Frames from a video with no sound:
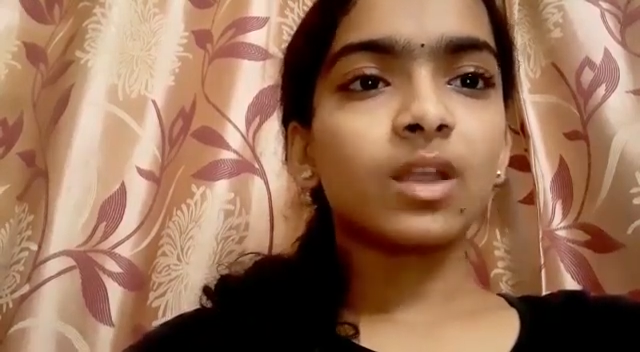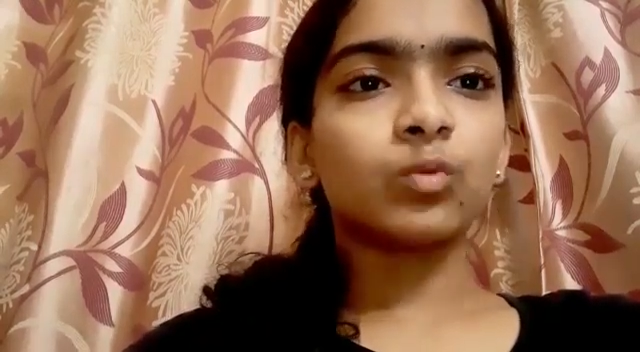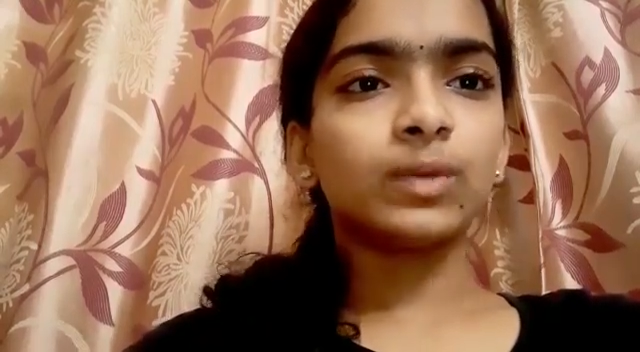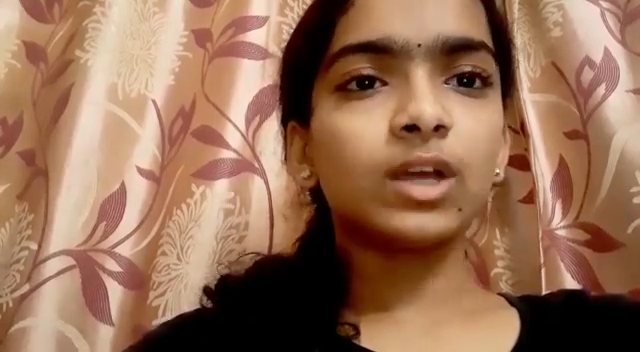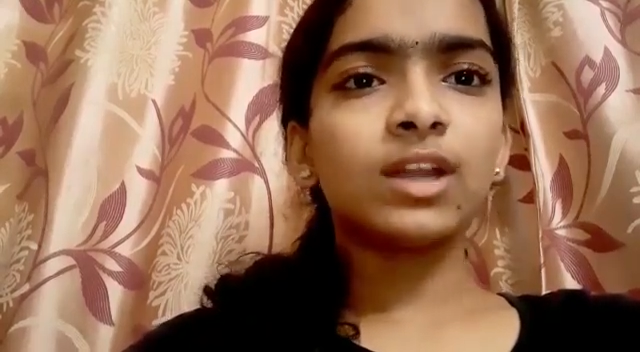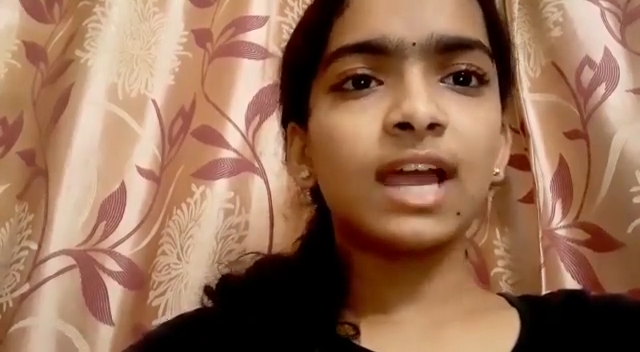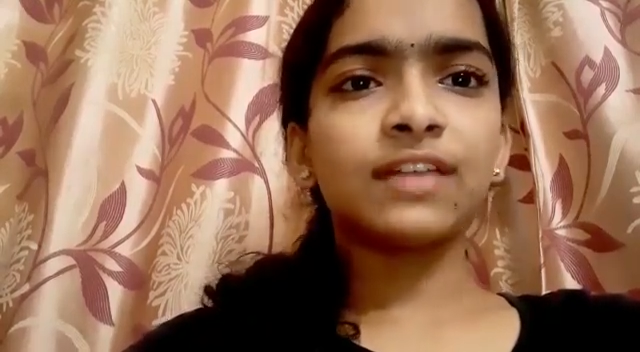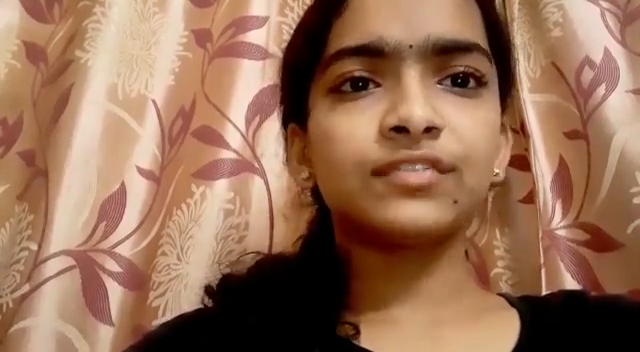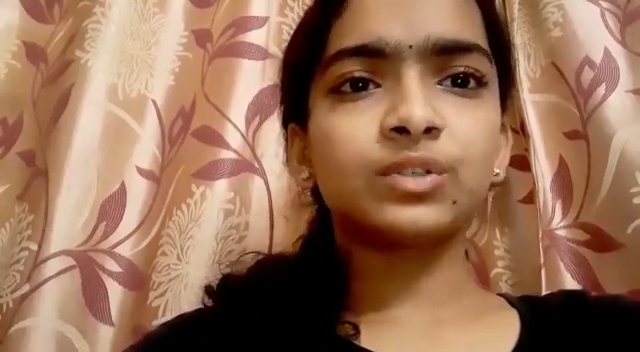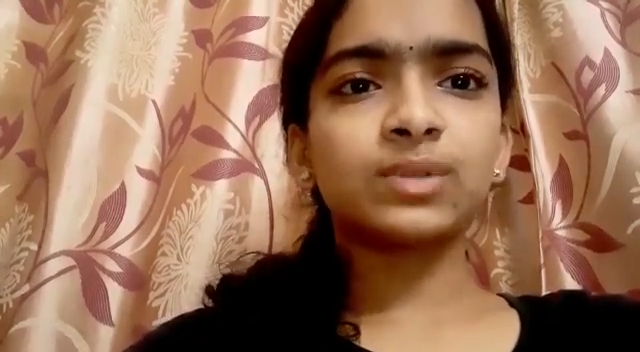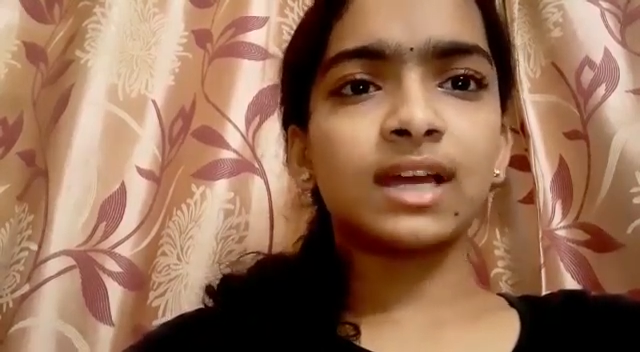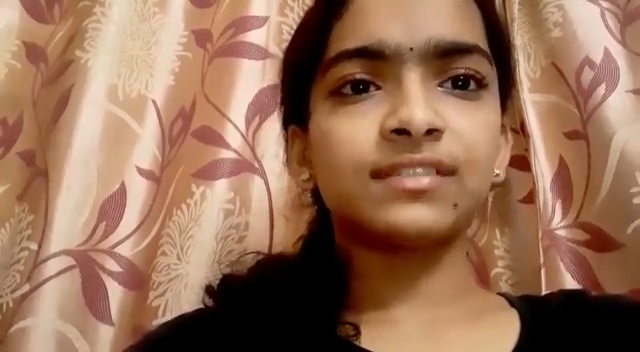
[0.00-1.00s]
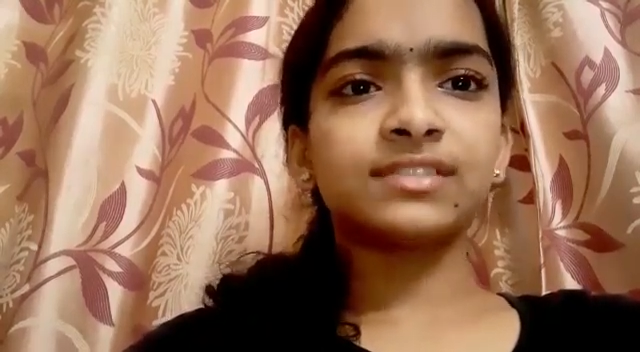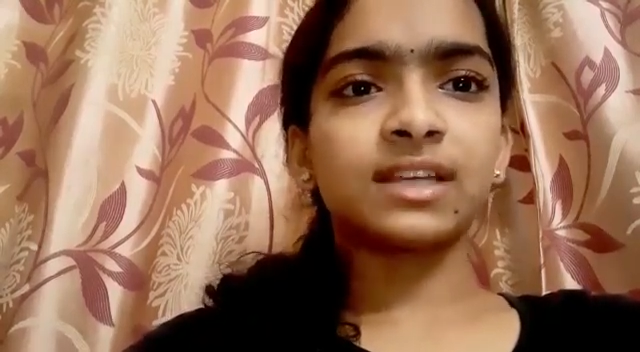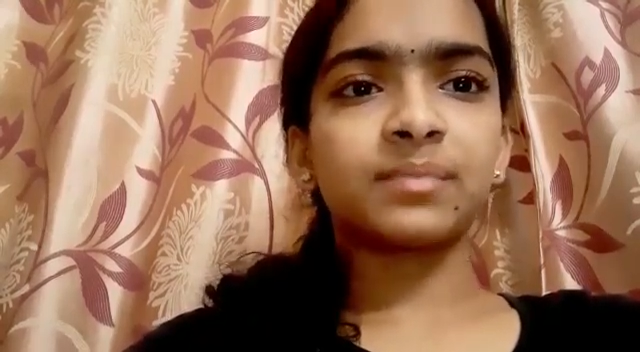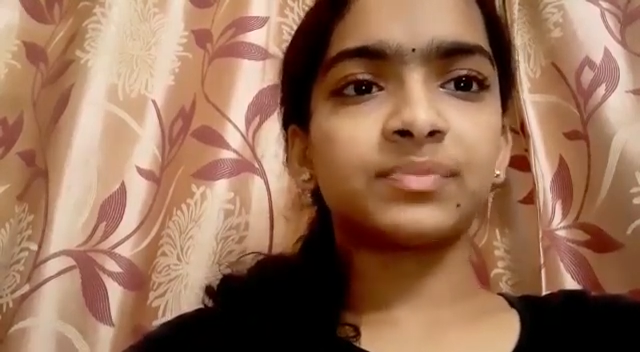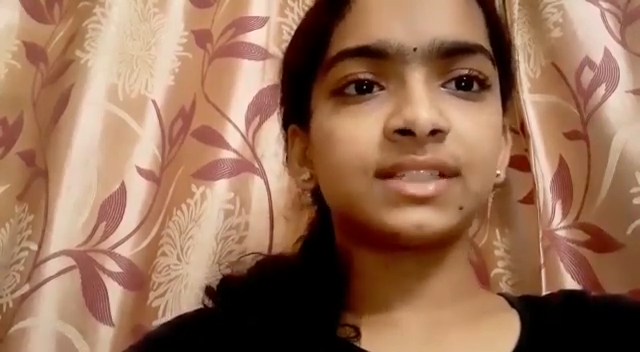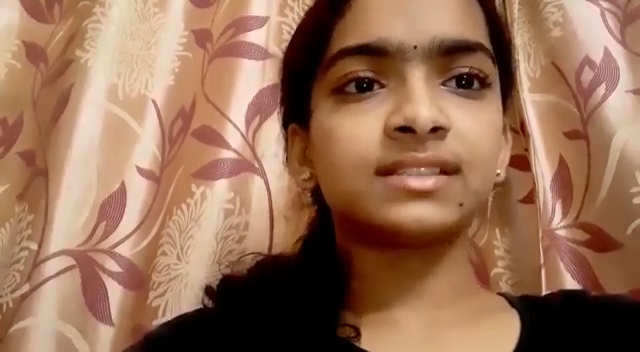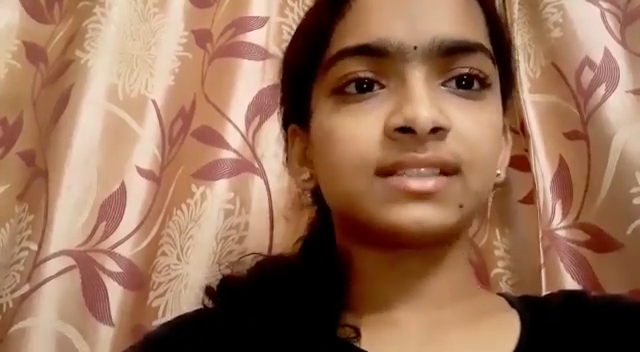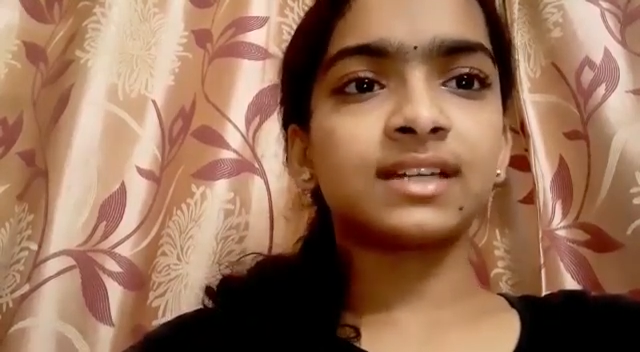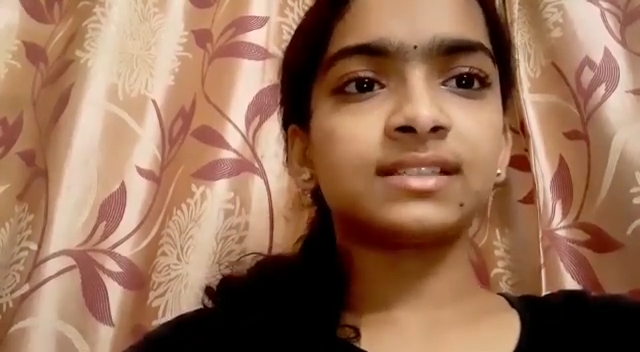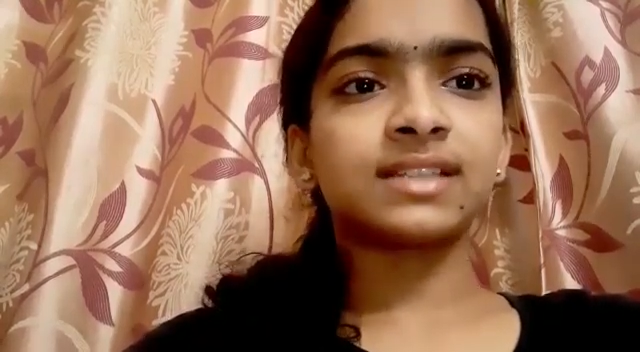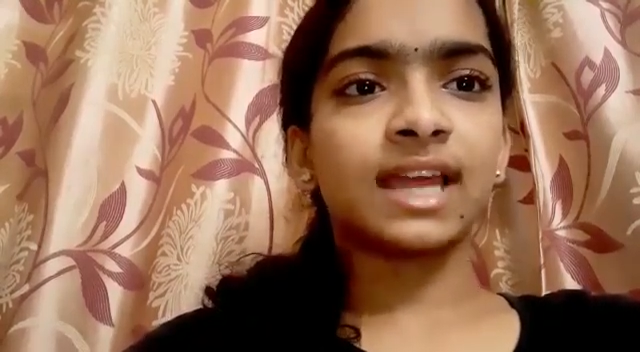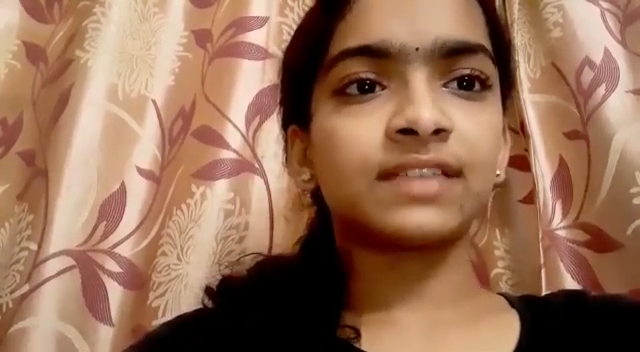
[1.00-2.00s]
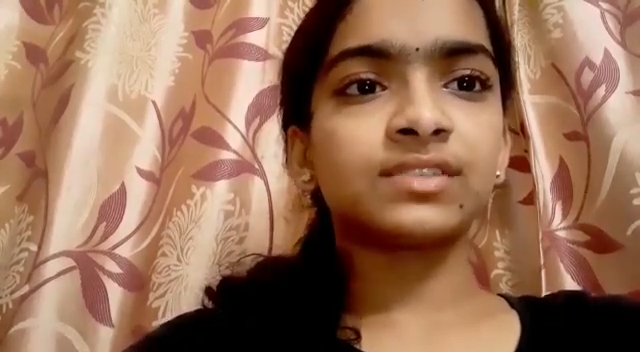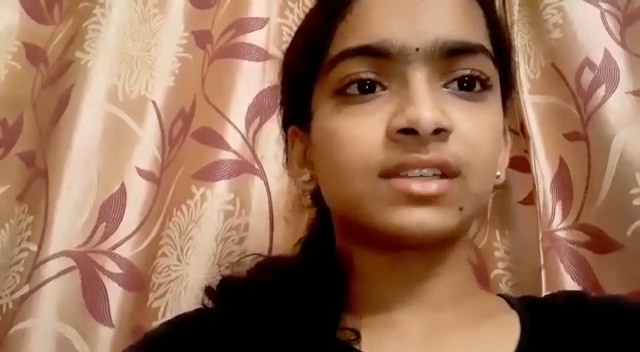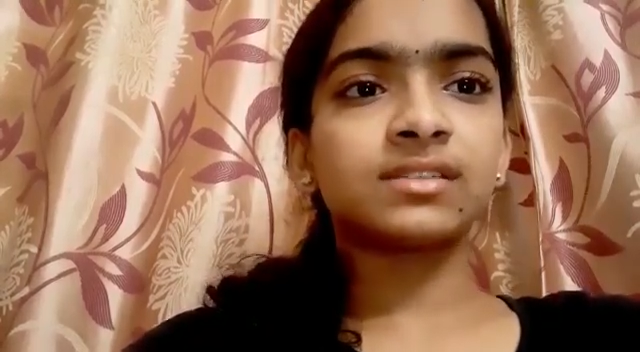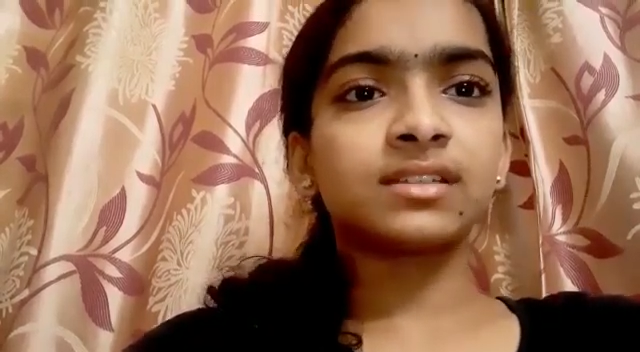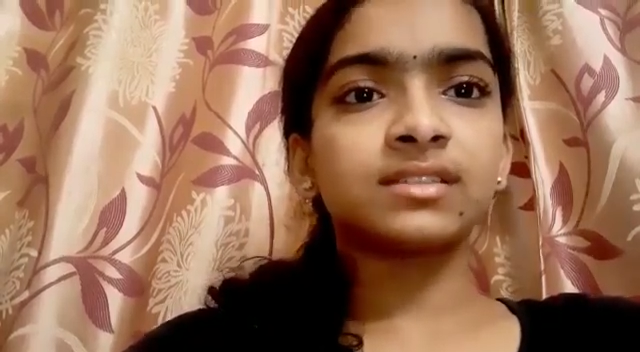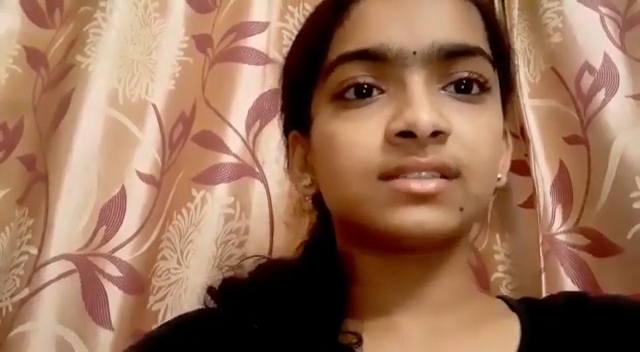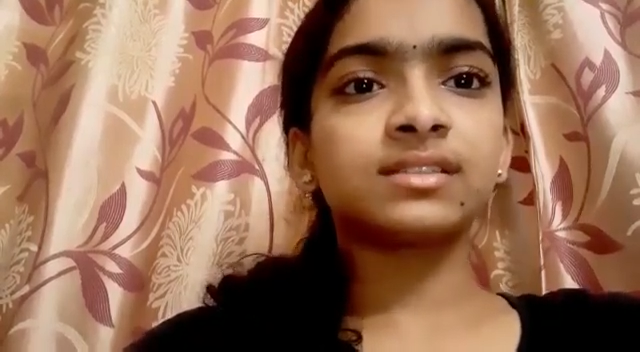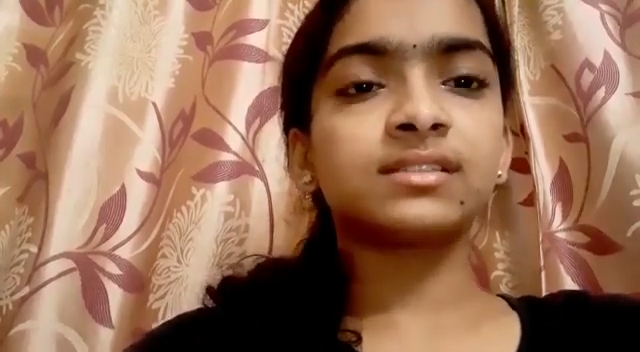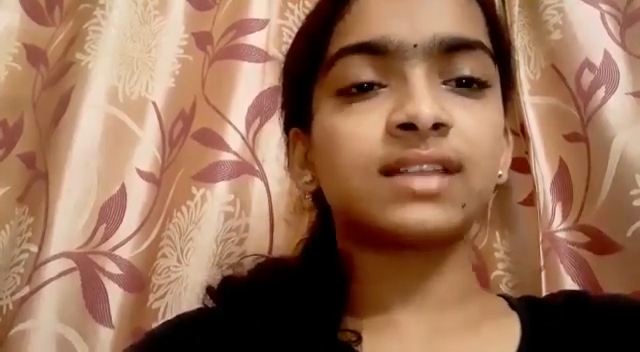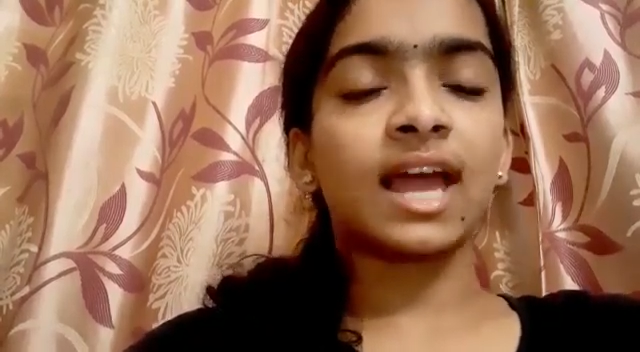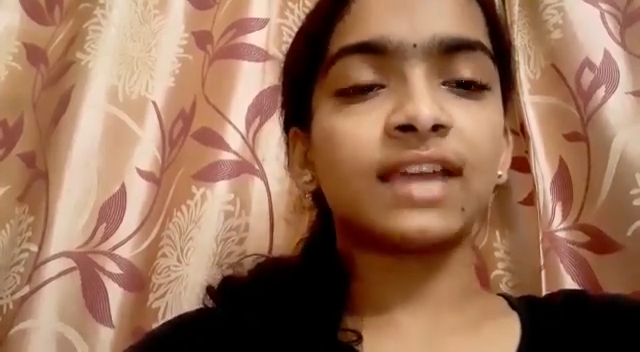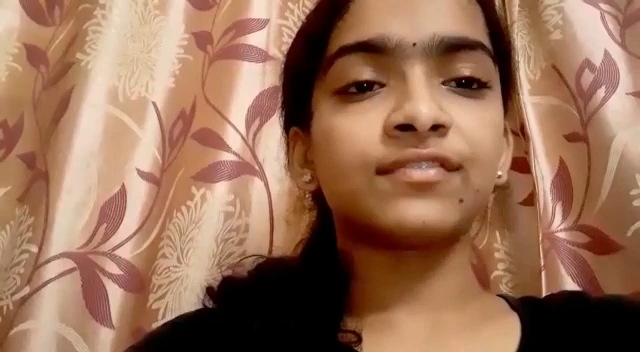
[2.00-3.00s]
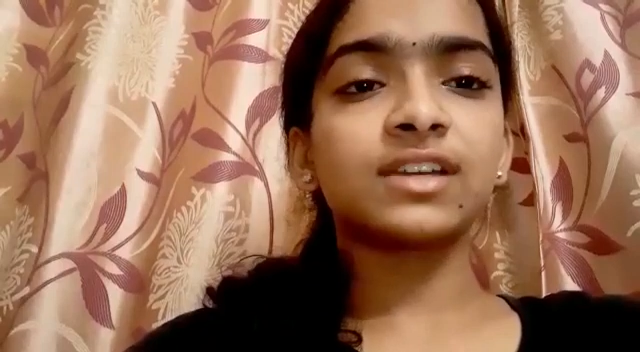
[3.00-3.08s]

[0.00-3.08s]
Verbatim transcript: We all have to have something that drives us in this life,